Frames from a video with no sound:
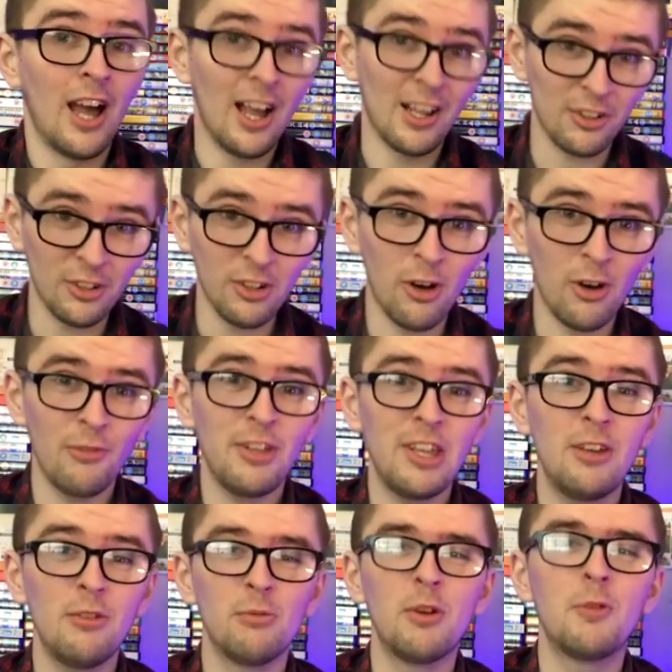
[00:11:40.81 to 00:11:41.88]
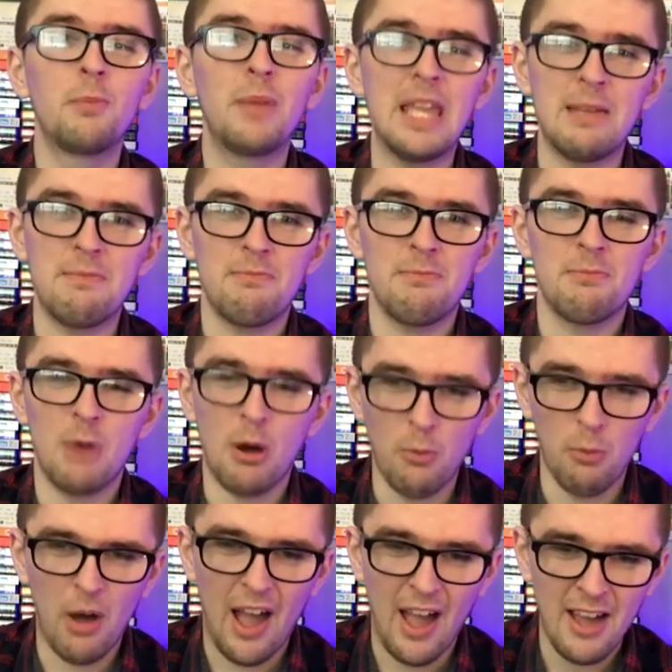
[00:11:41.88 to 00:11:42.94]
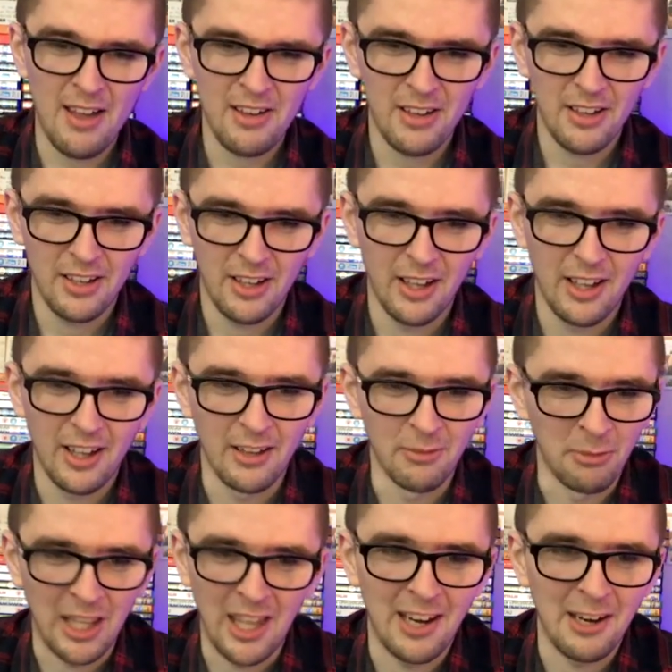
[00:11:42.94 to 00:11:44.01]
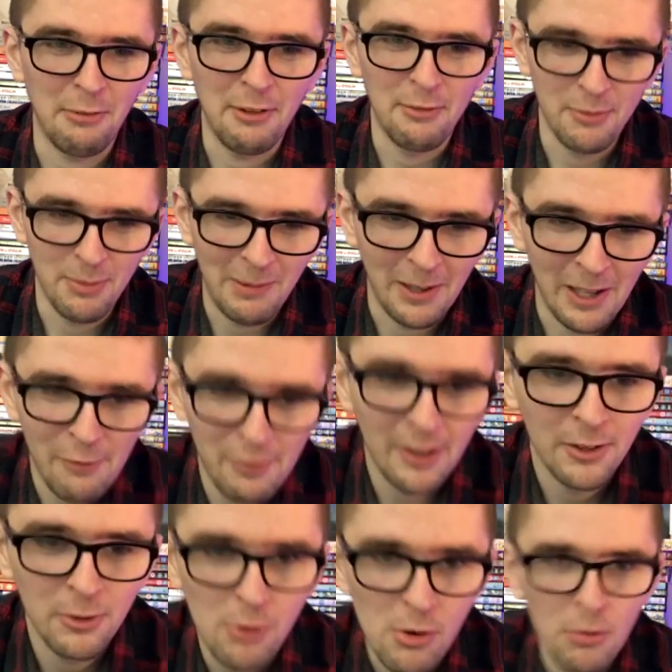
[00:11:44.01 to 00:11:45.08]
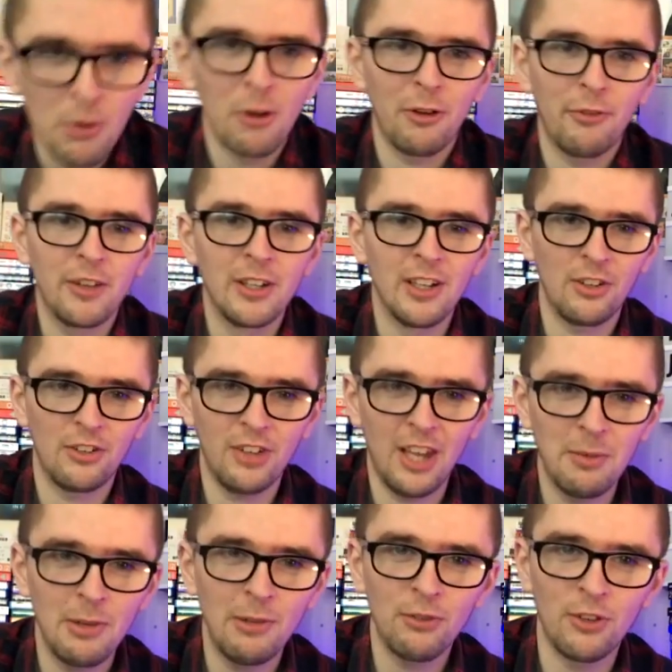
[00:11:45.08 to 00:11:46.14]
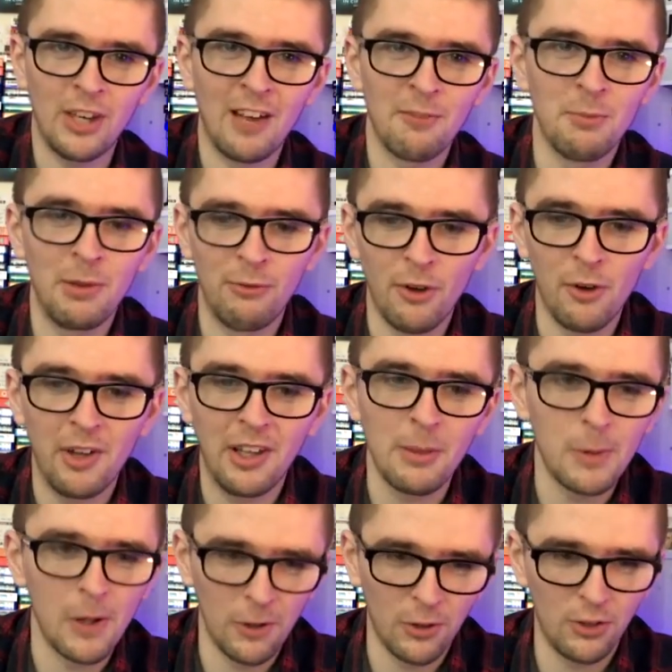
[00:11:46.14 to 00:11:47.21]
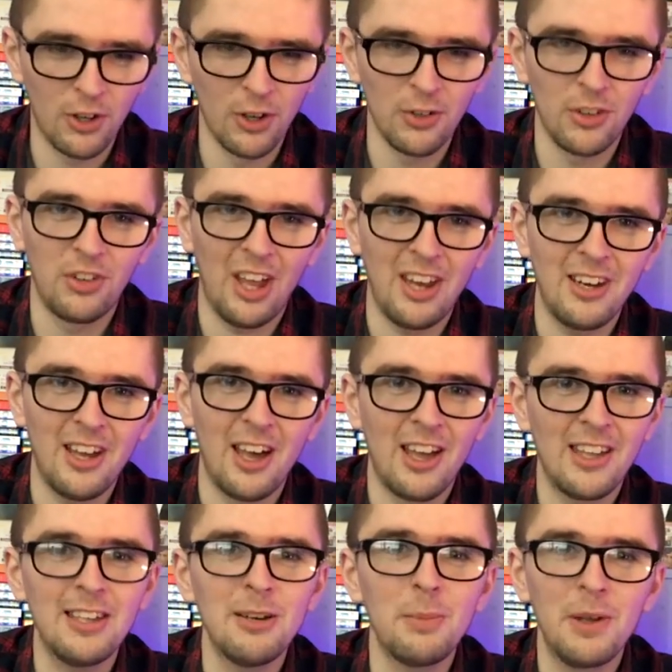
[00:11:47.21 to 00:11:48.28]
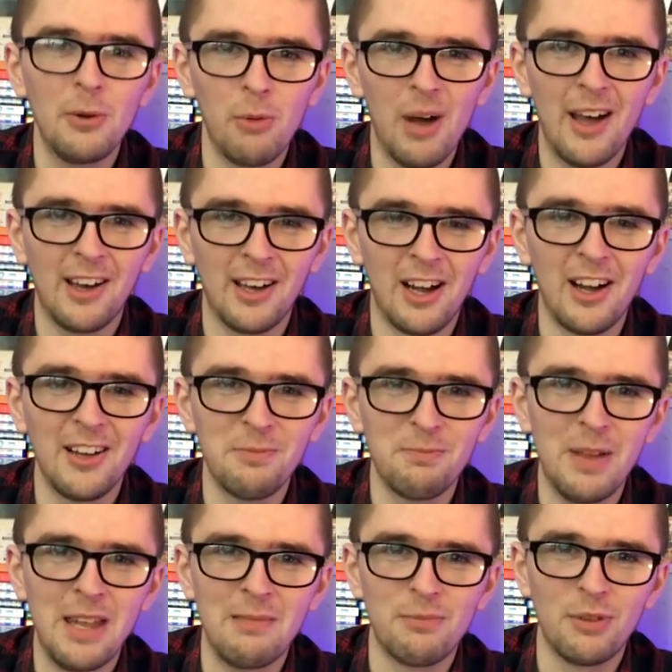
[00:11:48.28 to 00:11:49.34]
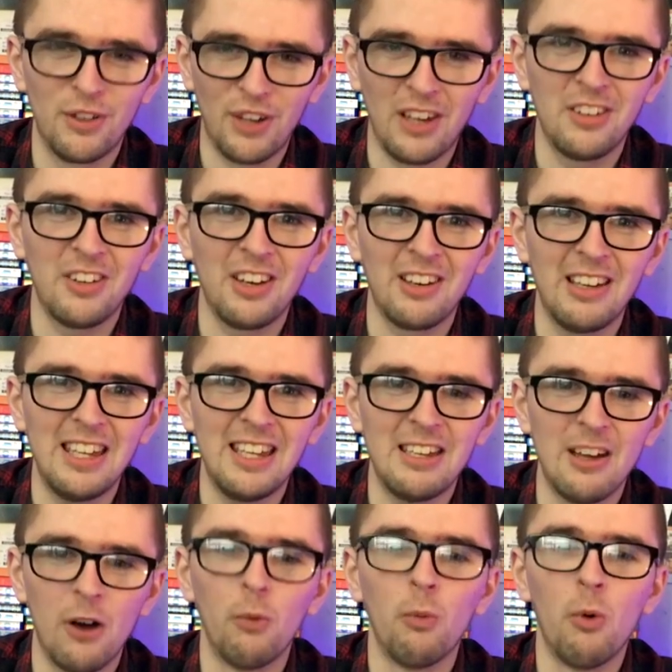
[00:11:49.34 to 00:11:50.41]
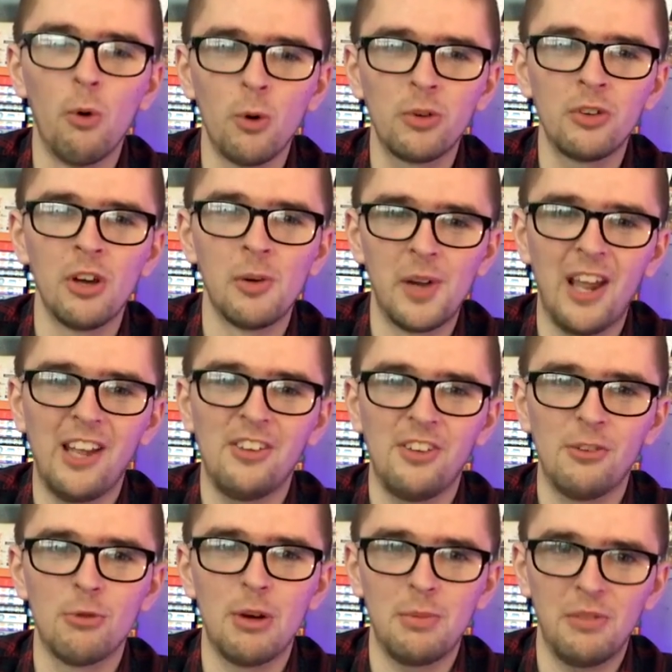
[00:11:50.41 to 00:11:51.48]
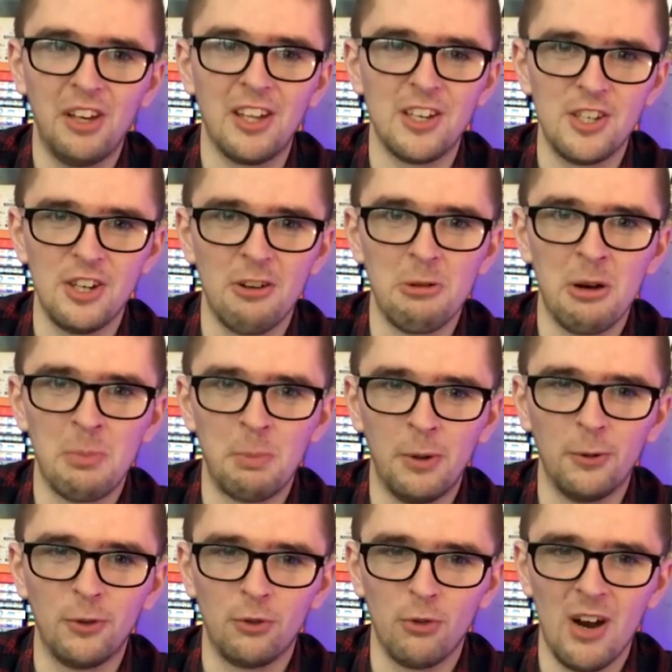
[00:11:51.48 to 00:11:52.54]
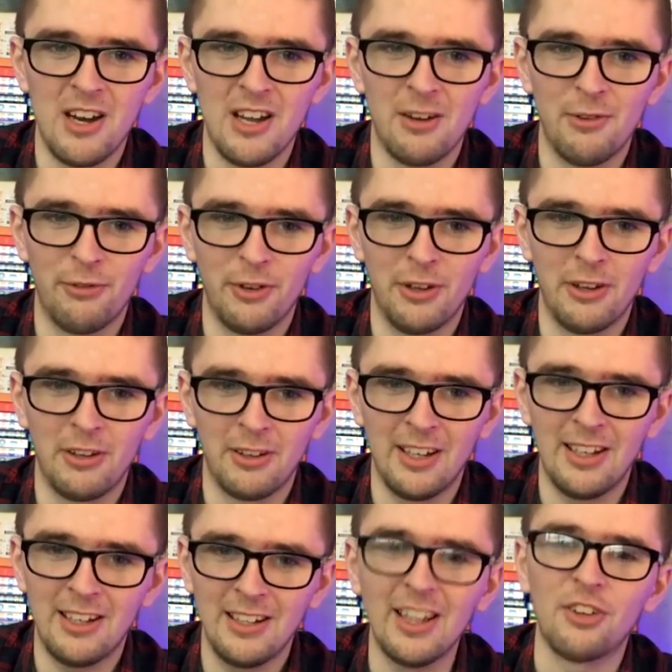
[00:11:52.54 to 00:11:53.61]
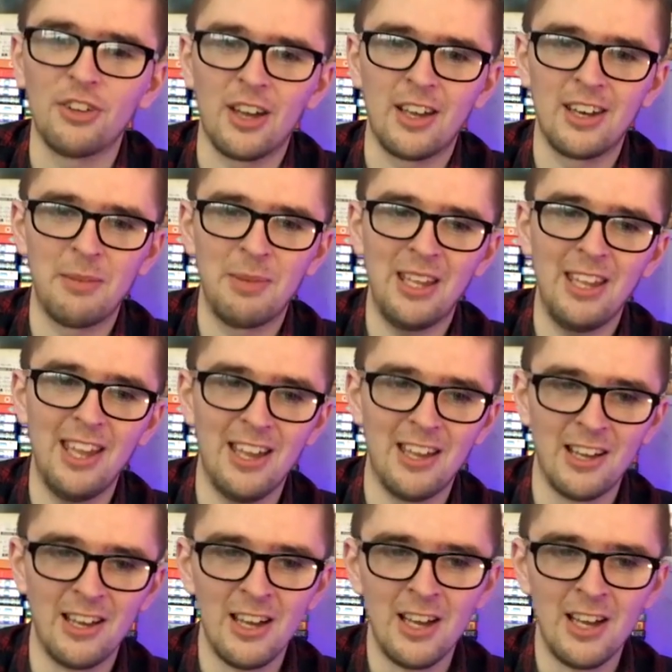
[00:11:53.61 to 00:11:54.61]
As a lot of you will be aware, again, if you've been living under a rock for the last 8 months and haven't been following the blog's content, you'll be aware that I've been presenting the award-nominated Rip Ticket show on Pulse Radio for this academic year.